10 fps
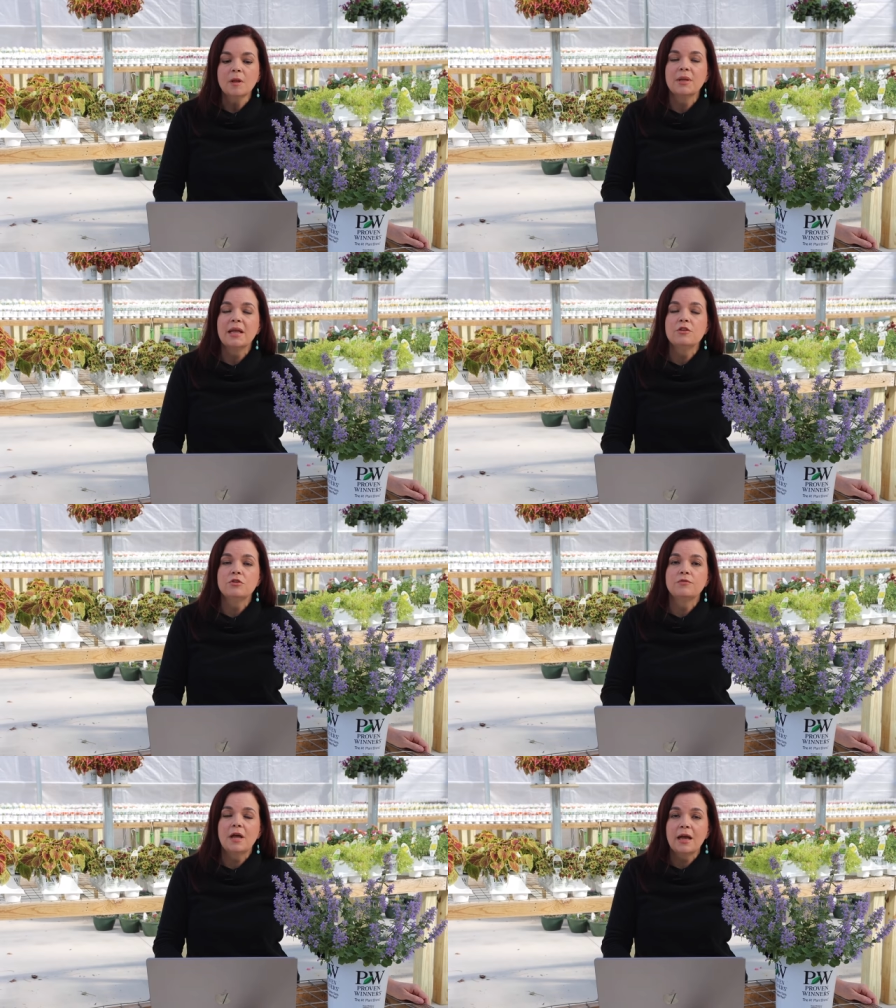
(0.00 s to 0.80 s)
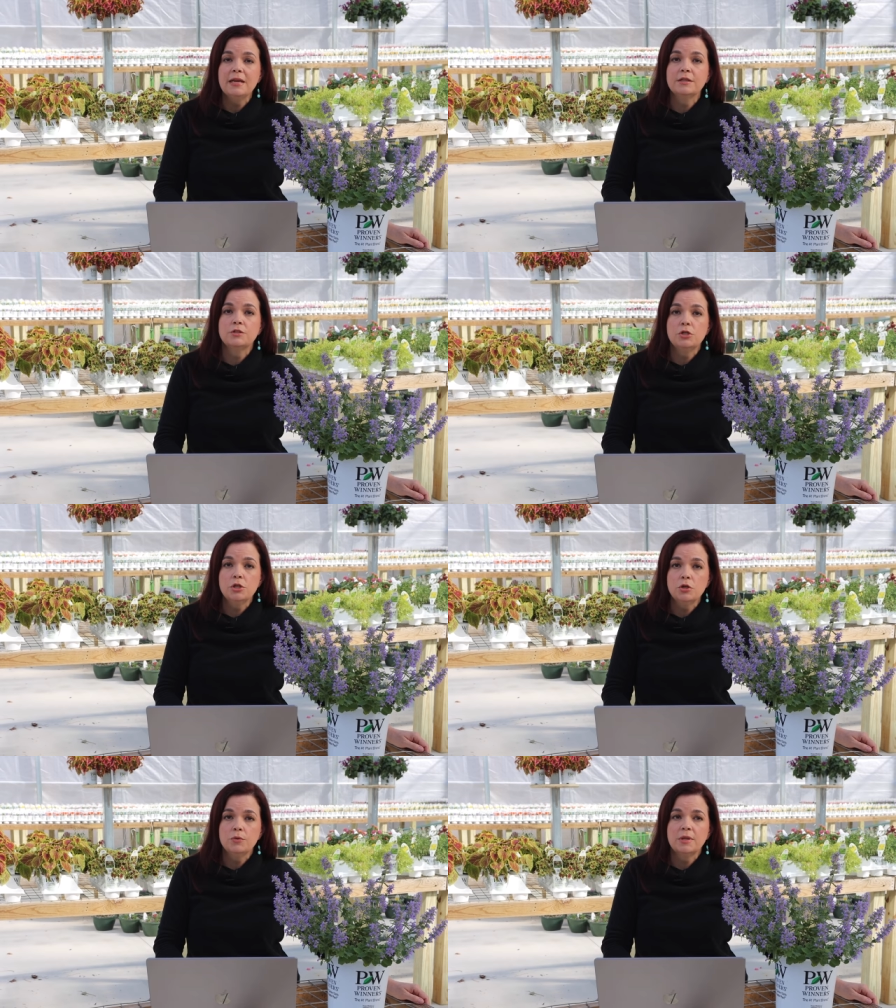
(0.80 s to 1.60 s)
But Edge of Night is new
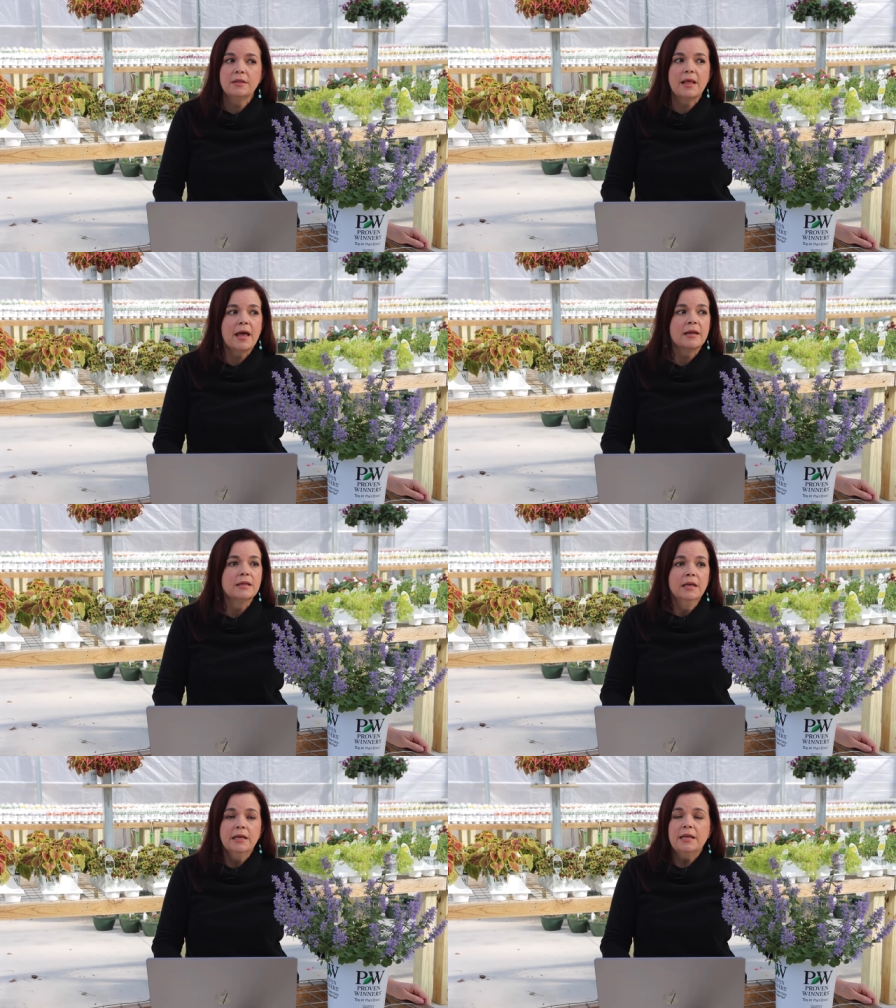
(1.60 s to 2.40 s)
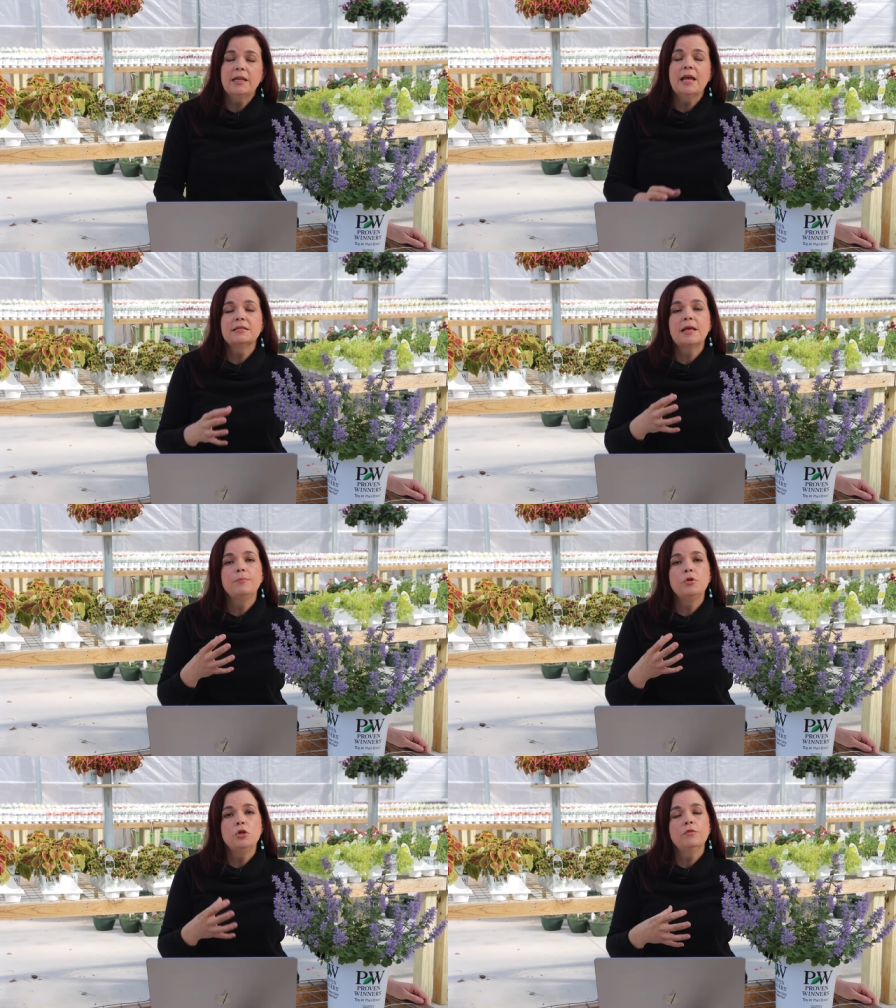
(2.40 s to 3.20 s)
in that it has
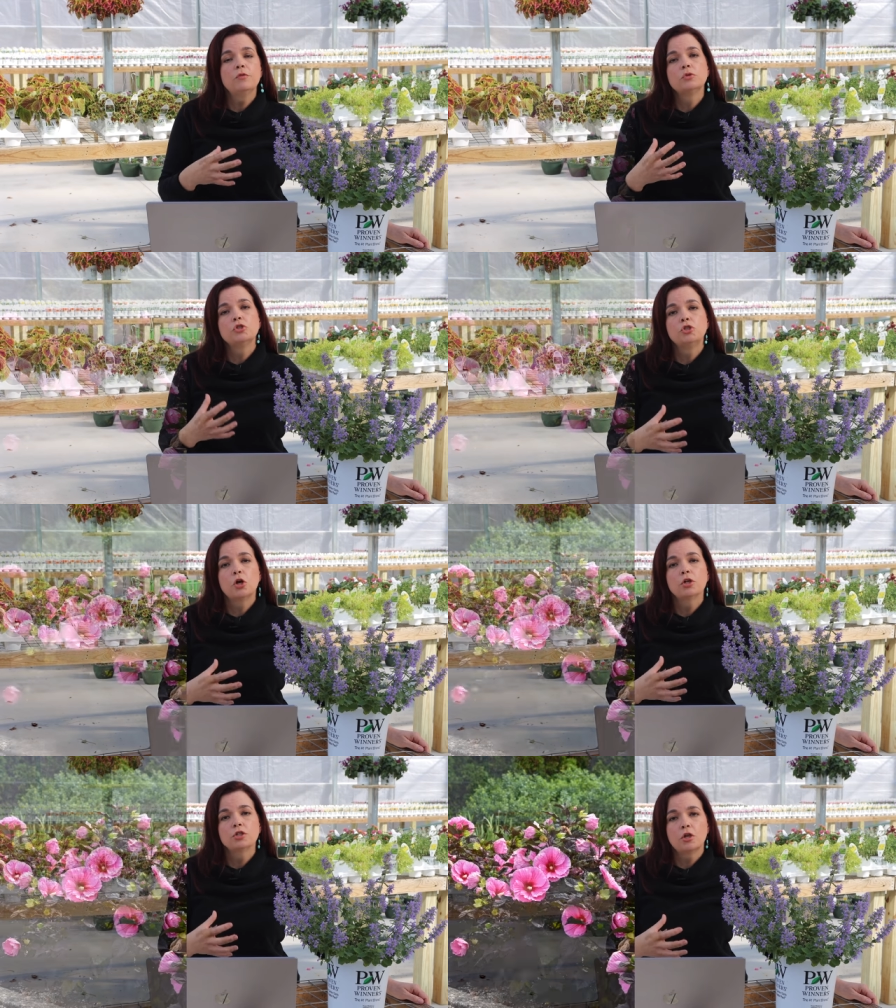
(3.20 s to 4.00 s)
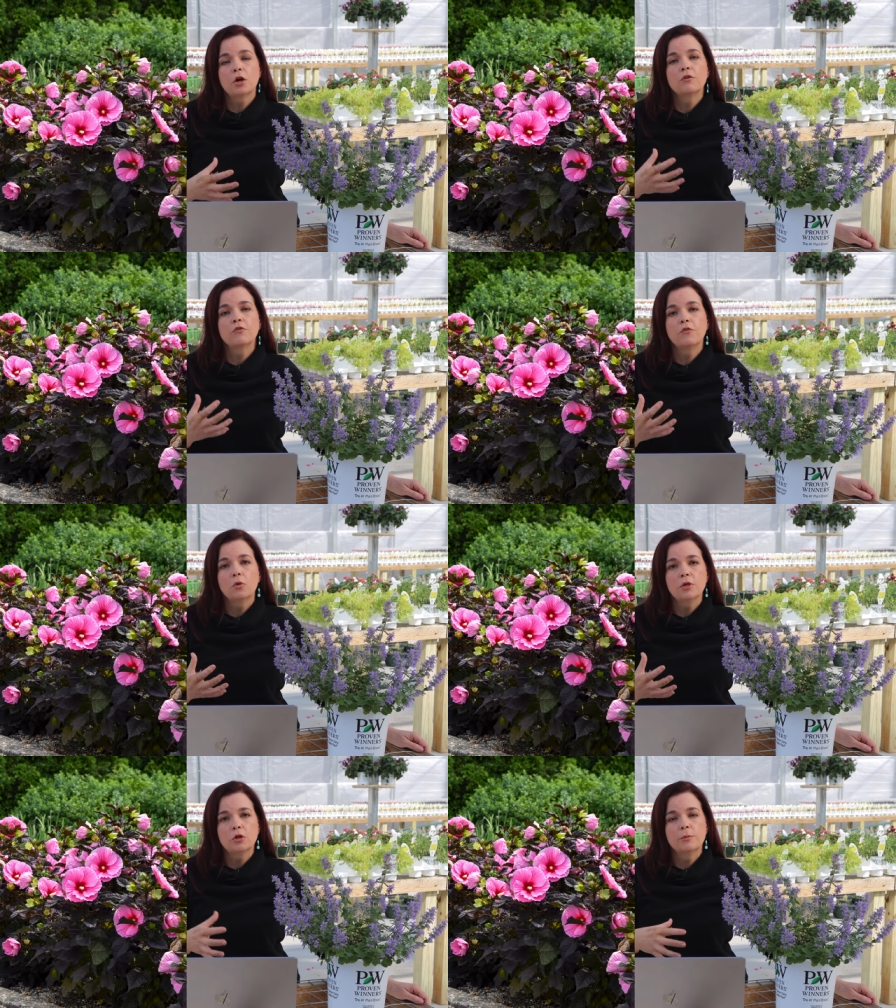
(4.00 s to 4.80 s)
that beautiful dark, dark
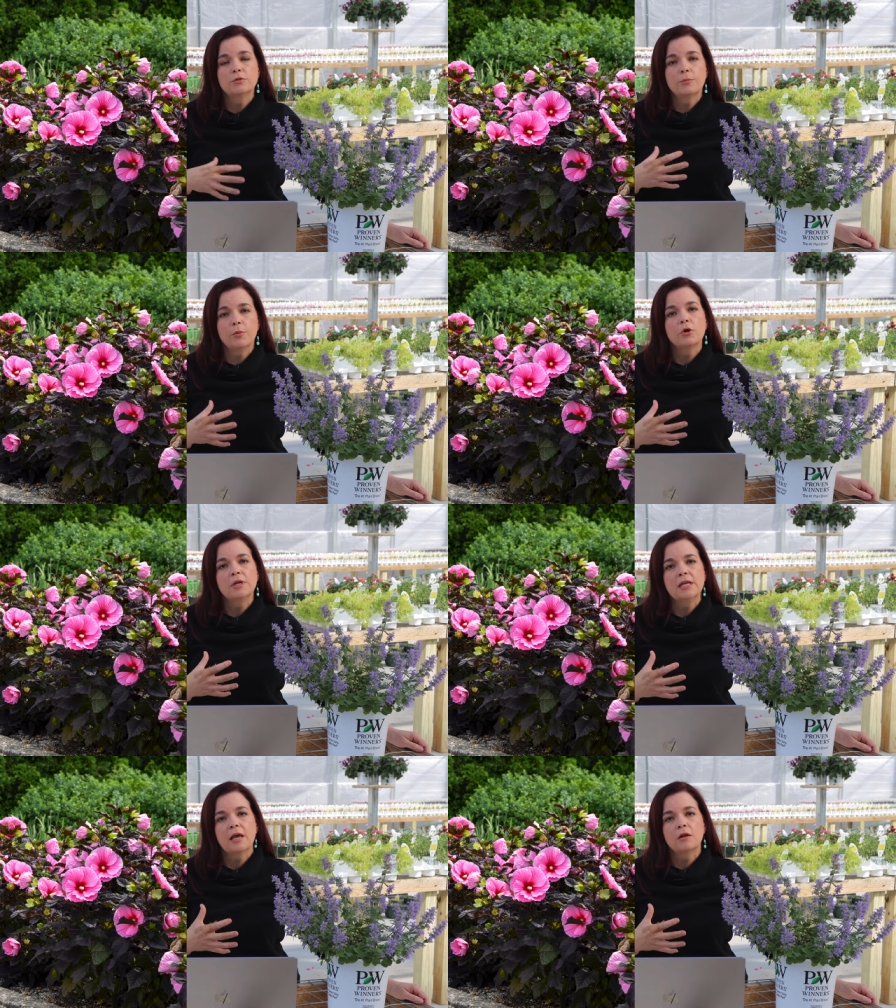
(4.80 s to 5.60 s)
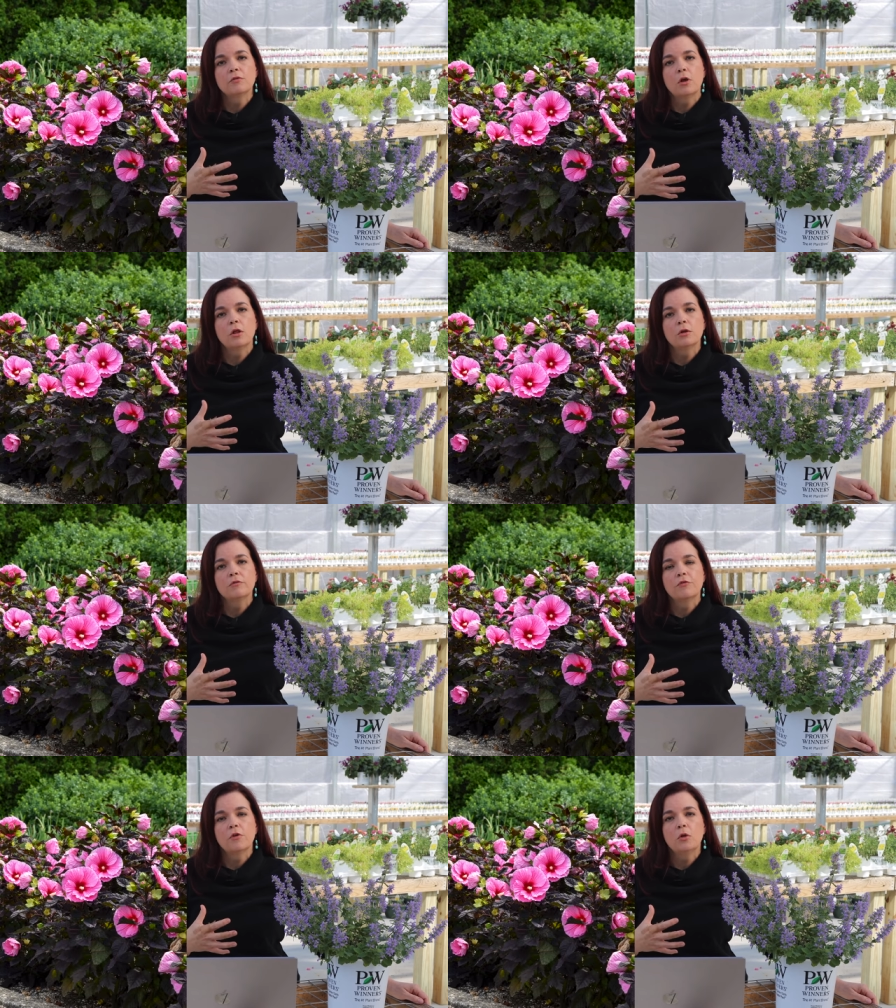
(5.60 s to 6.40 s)
foliage, almost a burgundy kind of color of
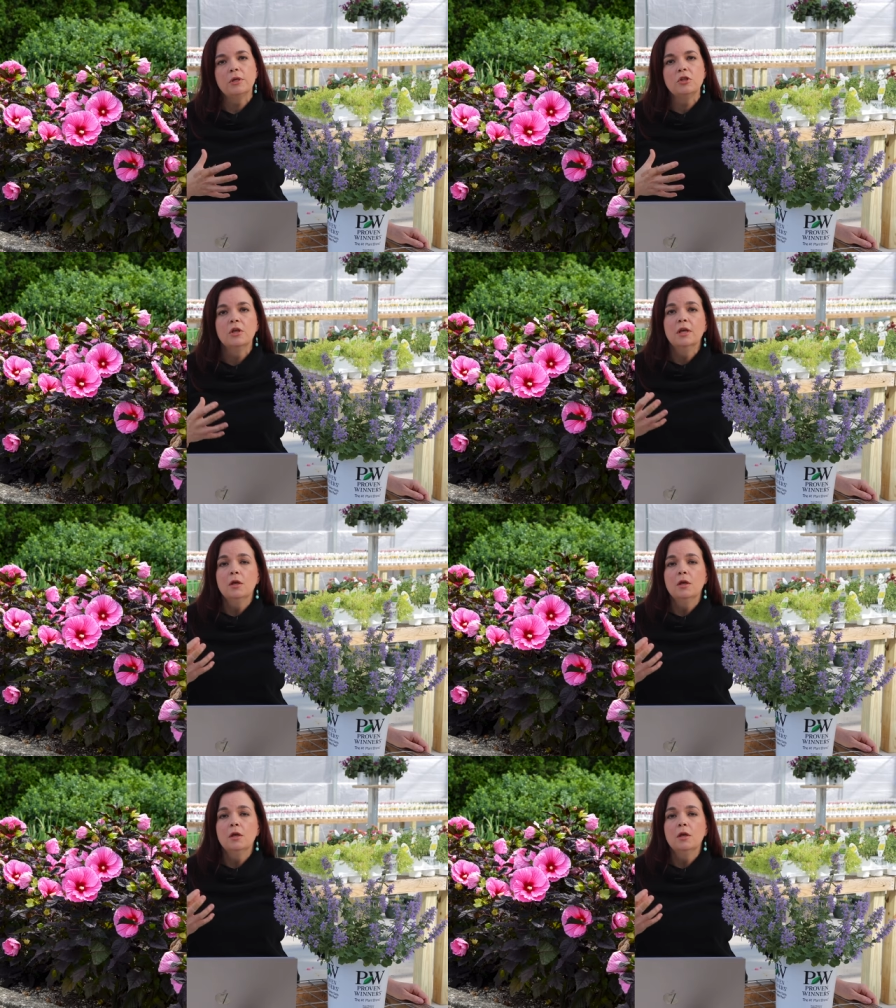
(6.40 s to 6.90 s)
a foliage